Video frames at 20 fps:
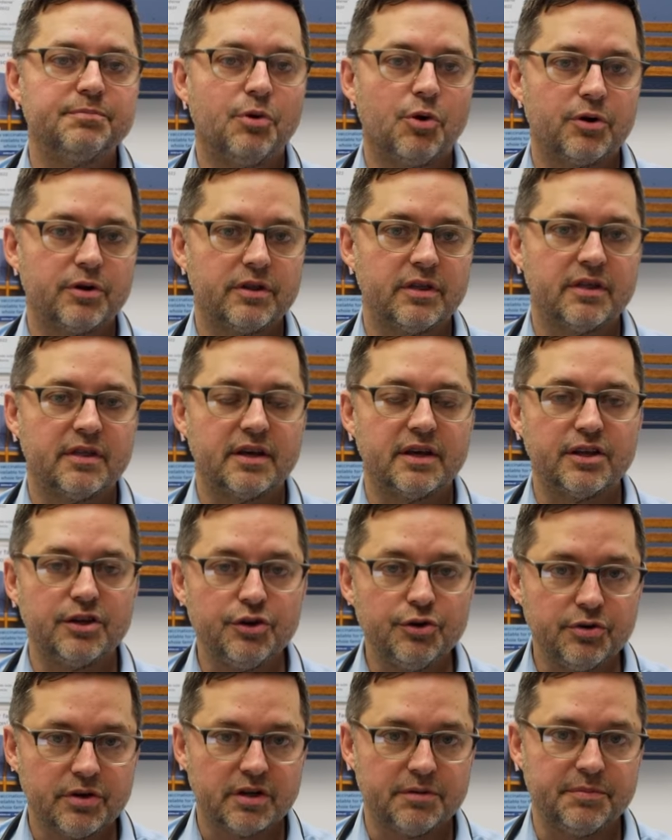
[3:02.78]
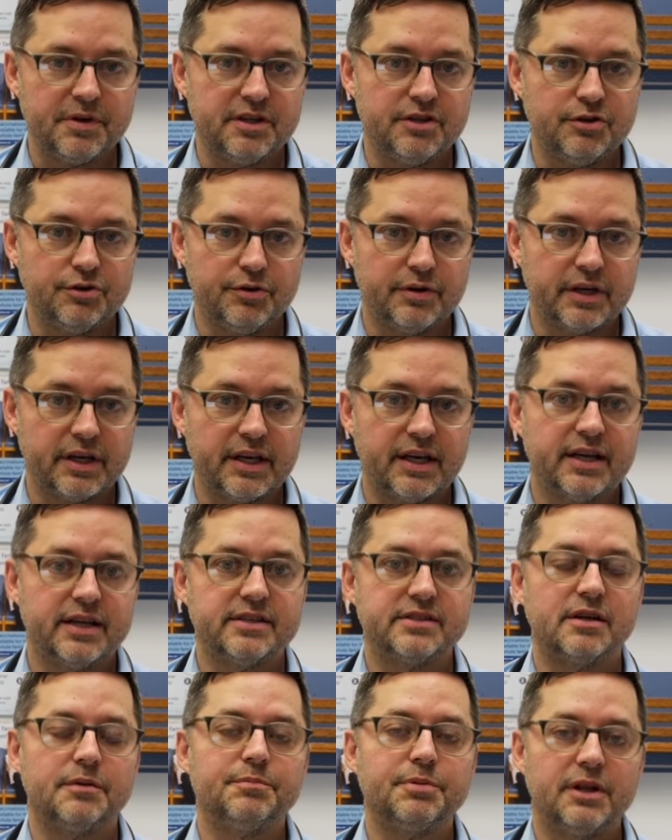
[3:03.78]
important thing you can be doing
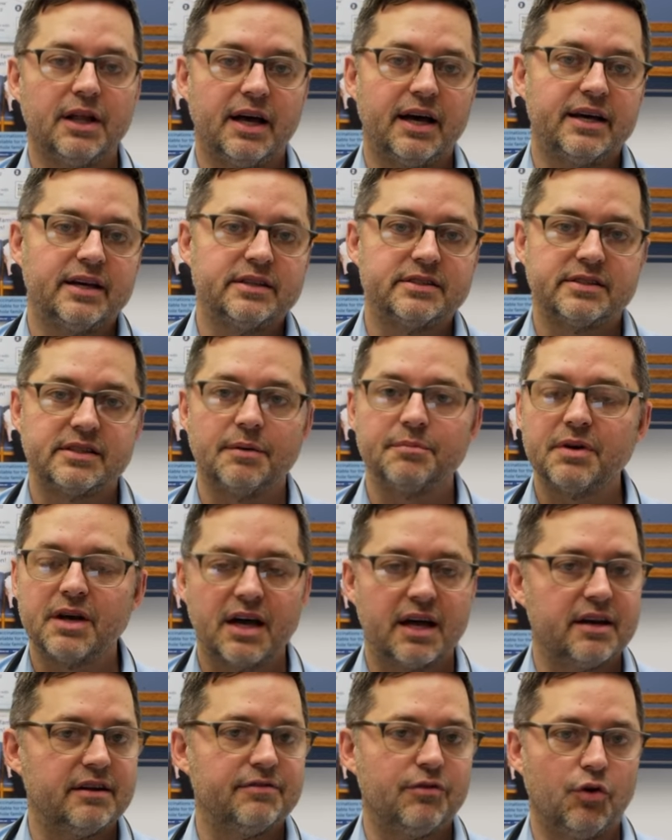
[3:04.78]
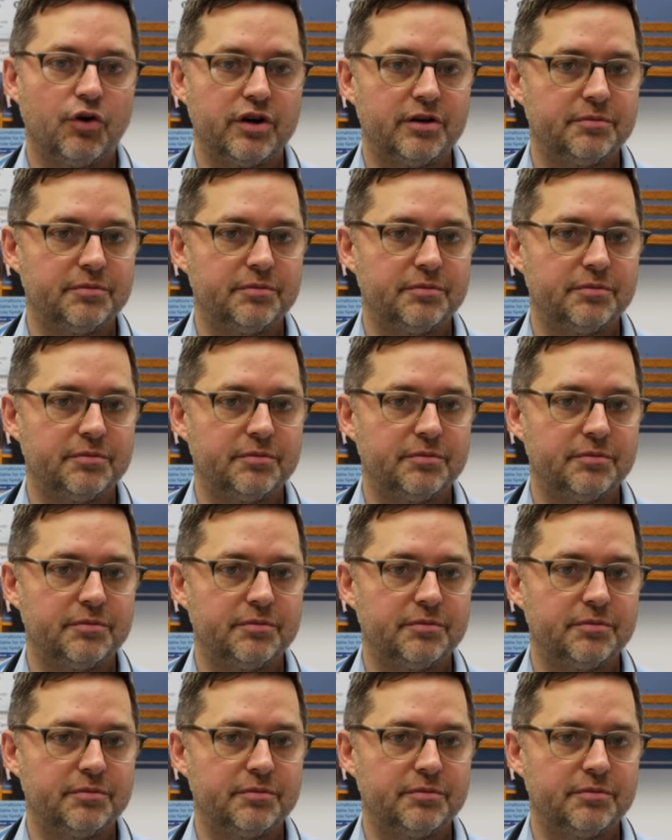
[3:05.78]
is applying some kind of